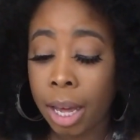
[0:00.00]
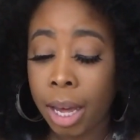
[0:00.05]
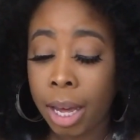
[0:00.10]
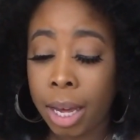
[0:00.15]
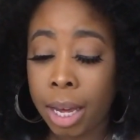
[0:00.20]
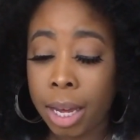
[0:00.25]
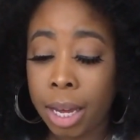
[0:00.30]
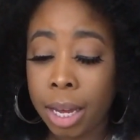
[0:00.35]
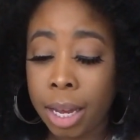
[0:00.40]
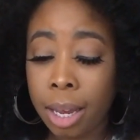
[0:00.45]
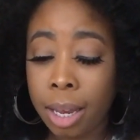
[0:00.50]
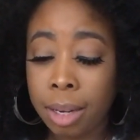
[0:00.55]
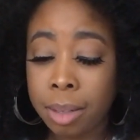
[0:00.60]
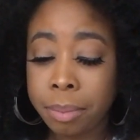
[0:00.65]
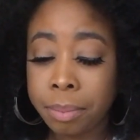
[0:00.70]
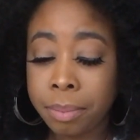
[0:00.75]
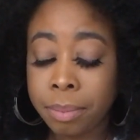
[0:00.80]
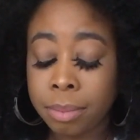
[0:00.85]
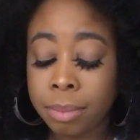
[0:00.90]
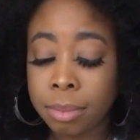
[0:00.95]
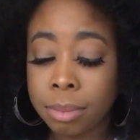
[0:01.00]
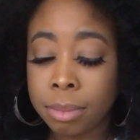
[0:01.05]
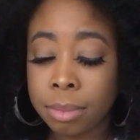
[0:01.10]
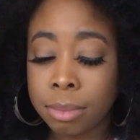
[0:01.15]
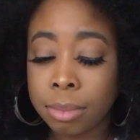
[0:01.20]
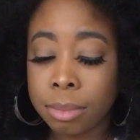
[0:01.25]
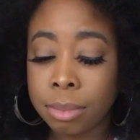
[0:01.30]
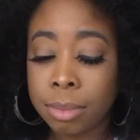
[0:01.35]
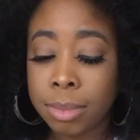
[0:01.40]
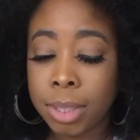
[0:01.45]
and
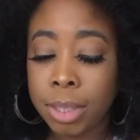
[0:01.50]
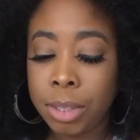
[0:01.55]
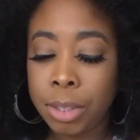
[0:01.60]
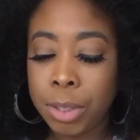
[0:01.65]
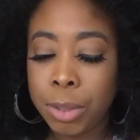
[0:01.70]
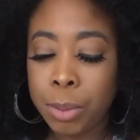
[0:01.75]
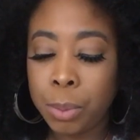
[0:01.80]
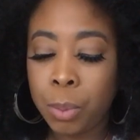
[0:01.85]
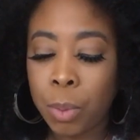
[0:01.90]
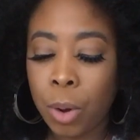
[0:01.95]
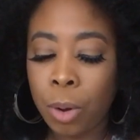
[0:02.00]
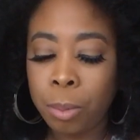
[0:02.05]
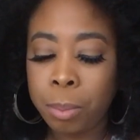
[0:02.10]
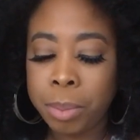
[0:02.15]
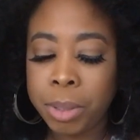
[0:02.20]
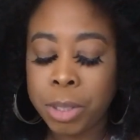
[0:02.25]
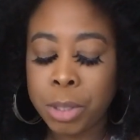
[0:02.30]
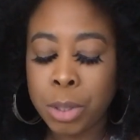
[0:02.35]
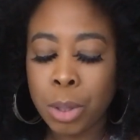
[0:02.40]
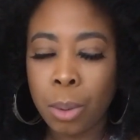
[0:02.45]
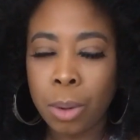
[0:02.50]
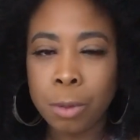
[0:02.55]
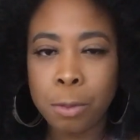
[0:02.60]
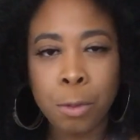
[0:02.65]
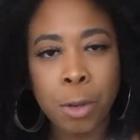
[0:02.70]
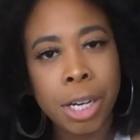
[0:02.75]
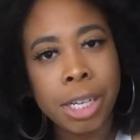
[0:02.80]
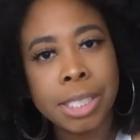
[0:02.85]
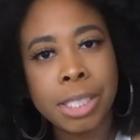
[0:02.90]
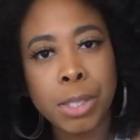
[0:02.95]
you won't be so
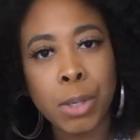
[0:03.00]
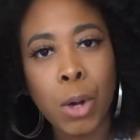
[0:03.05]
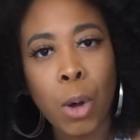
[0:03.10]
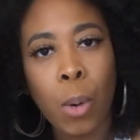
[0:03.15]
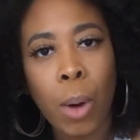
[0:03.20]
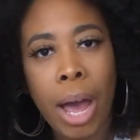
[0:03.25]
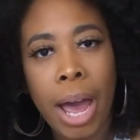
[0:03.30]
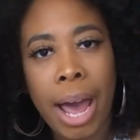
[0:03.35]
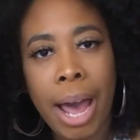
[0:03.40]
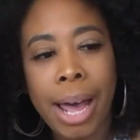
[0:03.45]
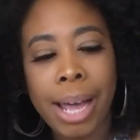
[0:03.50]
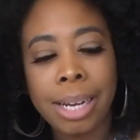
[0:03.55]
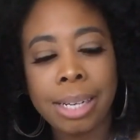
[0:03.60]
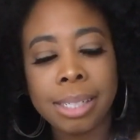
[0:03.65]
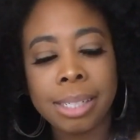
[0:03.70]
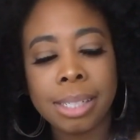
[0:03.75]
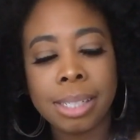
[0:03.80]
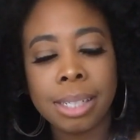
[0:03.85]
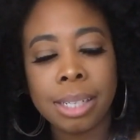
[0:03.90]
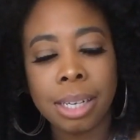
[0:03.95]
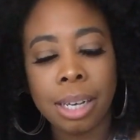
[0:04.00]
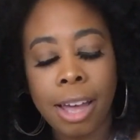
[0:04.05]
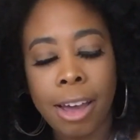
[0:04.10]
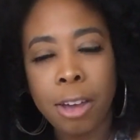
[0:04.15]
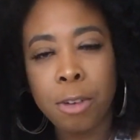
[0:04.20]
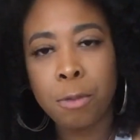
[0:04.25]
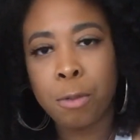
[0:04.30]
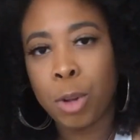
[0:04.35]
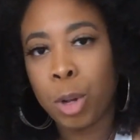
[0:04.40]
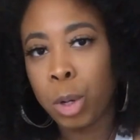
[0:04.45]
afraid to go at
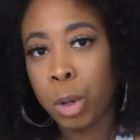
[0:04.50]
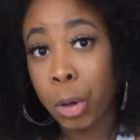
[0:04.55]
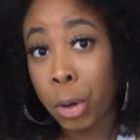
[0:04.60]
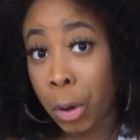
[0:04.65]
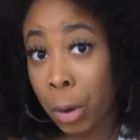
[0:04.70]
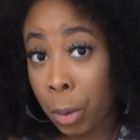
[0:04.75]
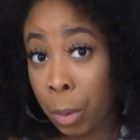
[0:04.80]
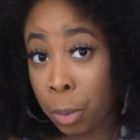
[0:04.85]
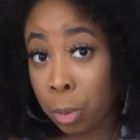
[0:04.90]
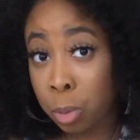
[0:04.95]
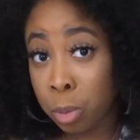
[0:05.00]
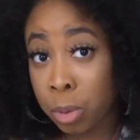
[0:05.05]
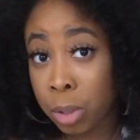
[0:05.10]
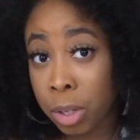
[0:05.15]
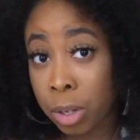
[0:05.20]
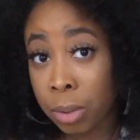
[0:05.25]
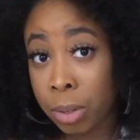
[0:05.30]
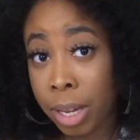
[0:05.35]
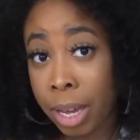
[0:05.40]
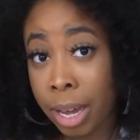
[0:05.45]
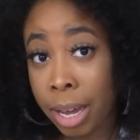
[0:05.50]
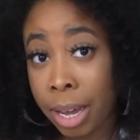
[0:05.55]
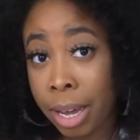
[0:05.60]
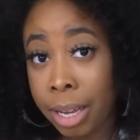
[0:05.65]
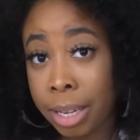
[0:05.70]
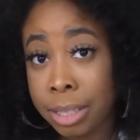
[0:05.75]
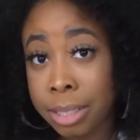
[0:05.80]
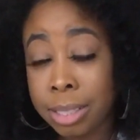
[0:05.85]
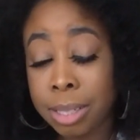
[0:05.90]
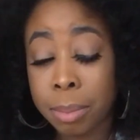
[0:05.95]
life alone,
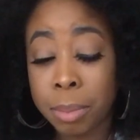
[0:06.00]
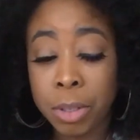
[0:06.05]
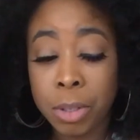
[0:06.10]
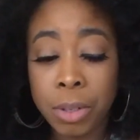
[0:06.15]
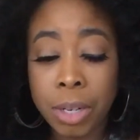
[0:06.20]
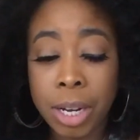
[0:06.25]
okay? Some of you